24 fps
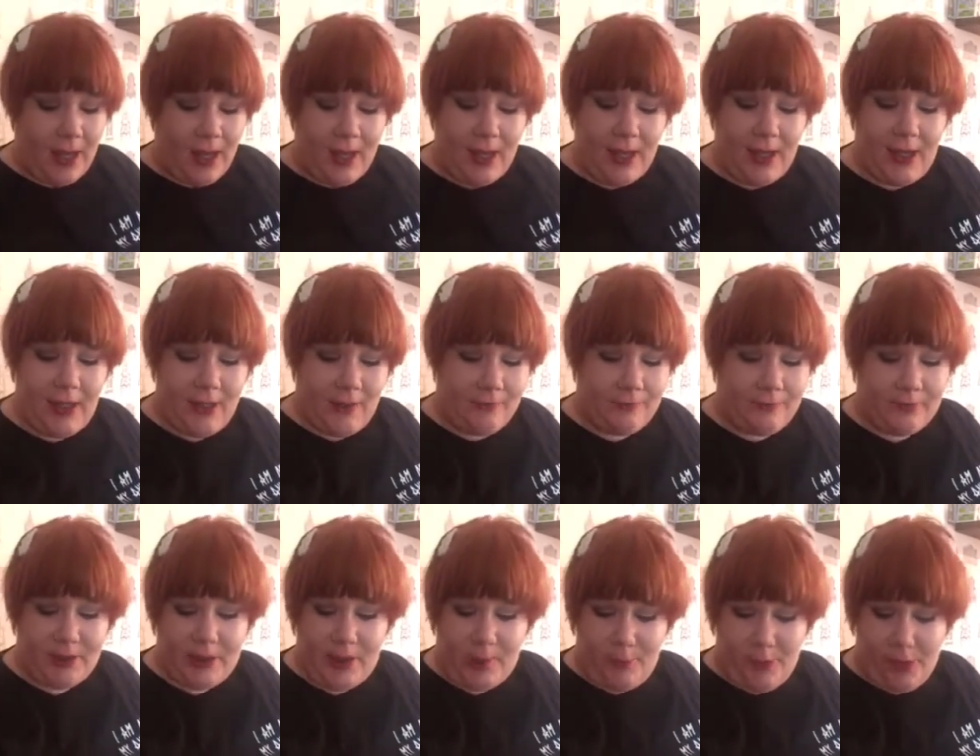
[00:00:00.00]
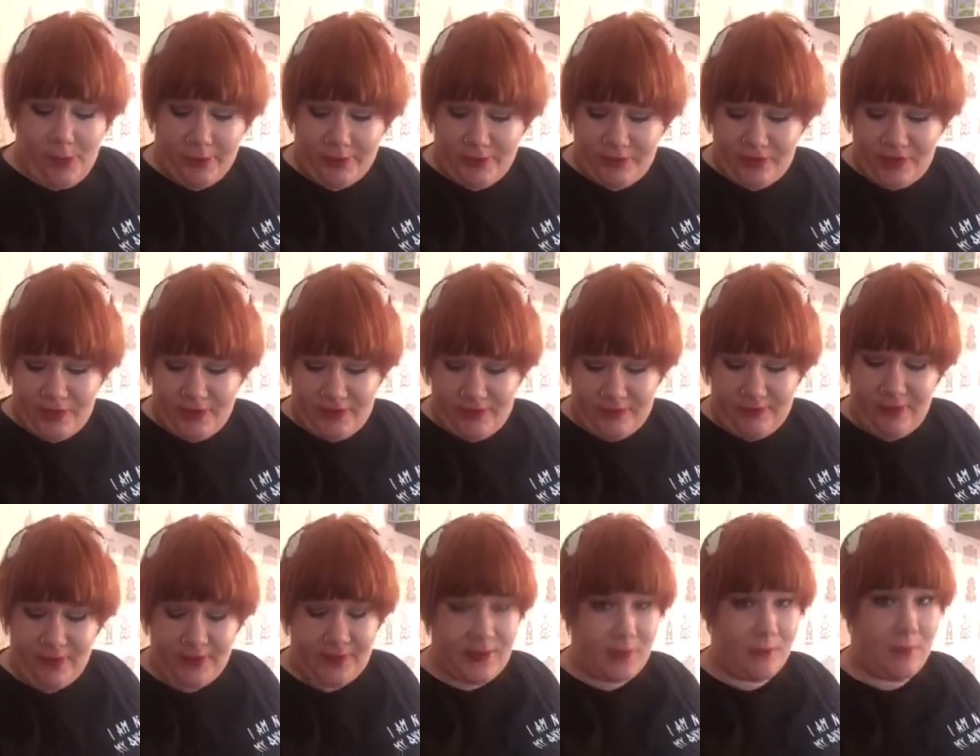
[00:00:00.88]
Um, apologies
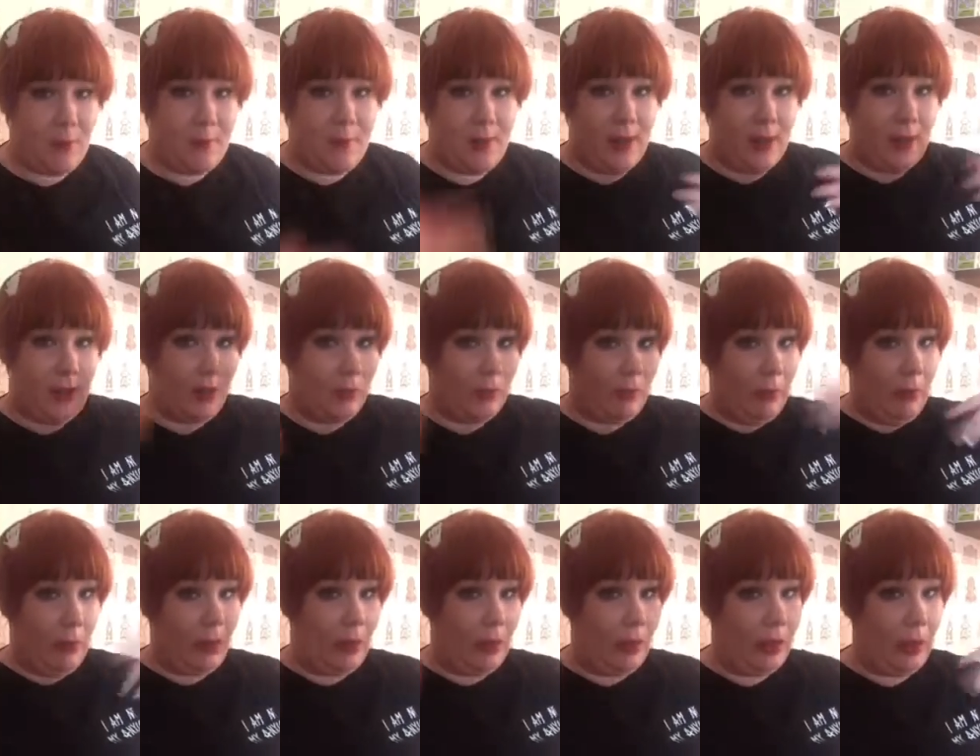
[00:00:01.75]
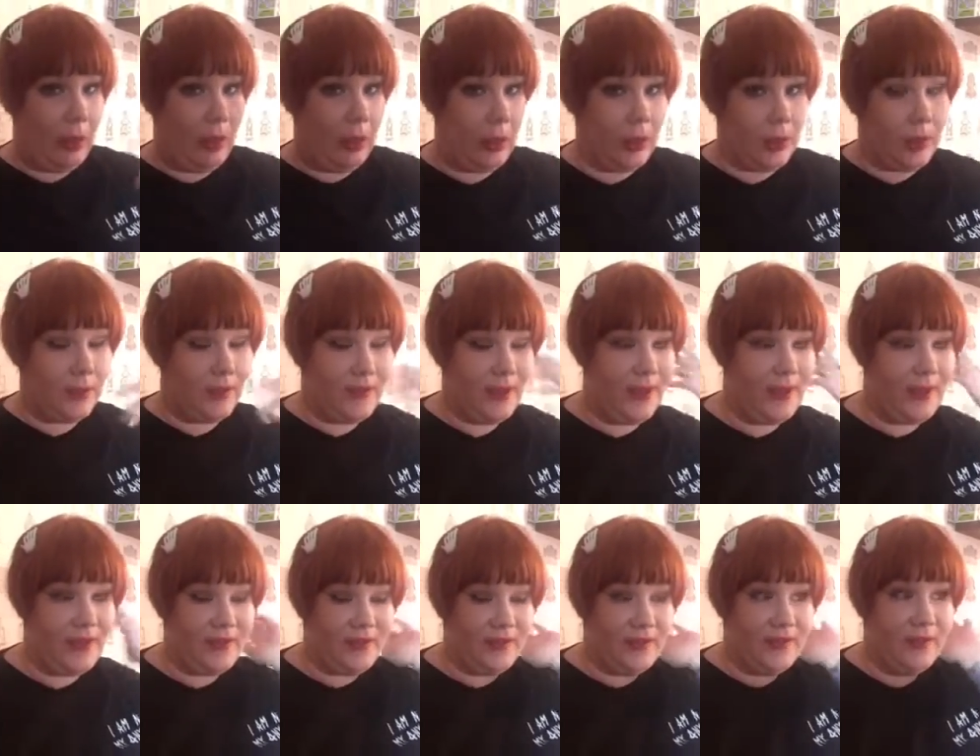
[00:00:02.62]
if I seem a bit, ugh,
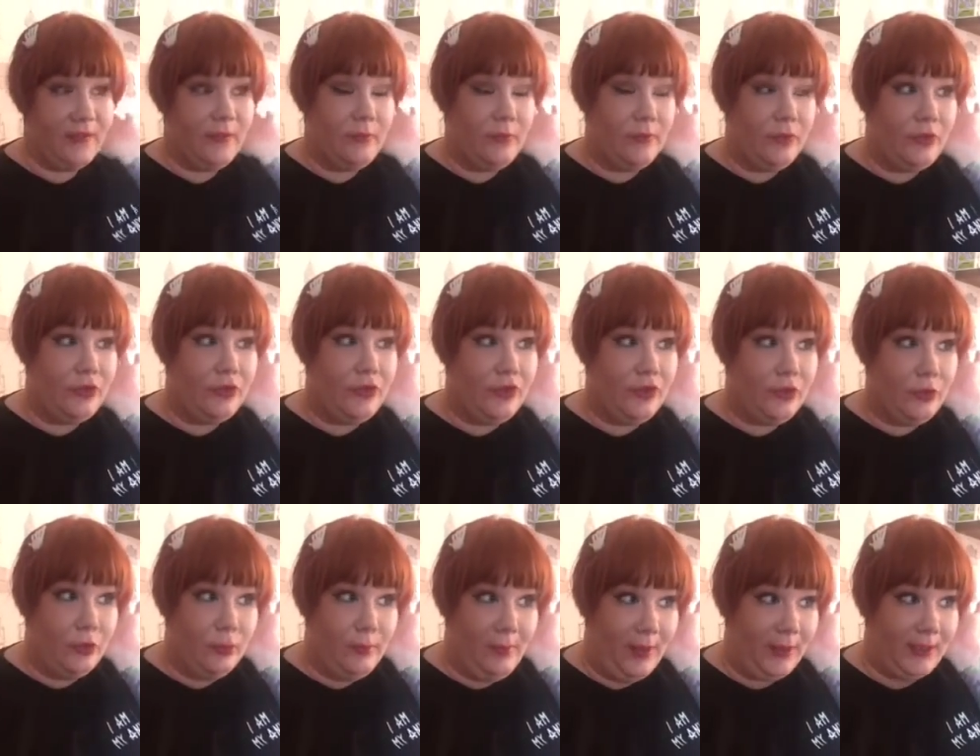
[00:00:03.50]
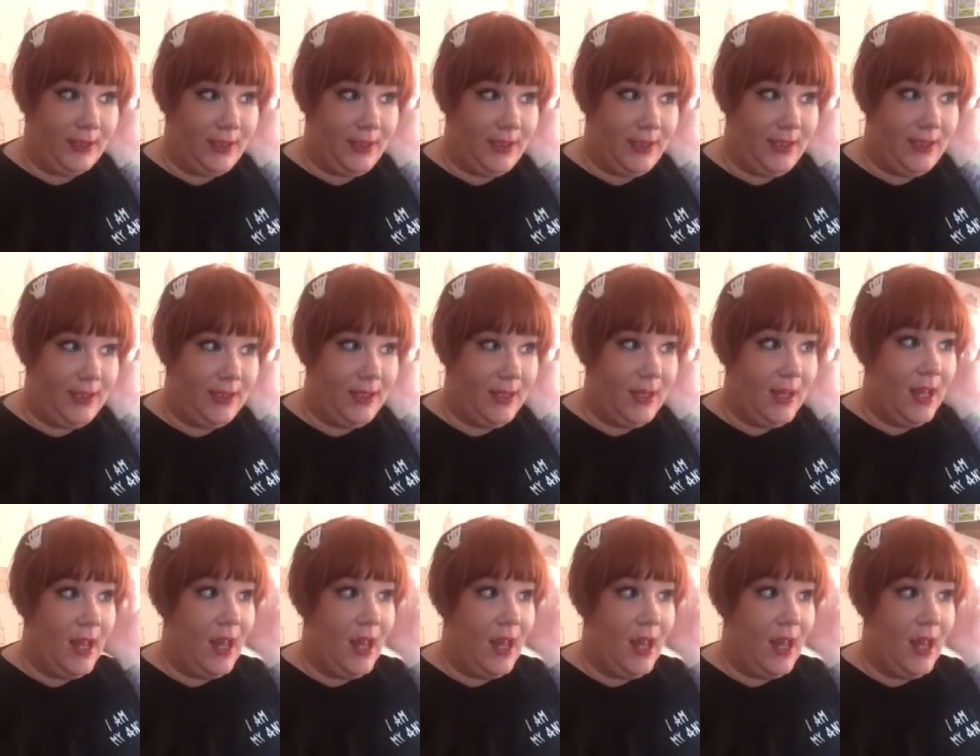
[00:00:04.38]
it is so muggy.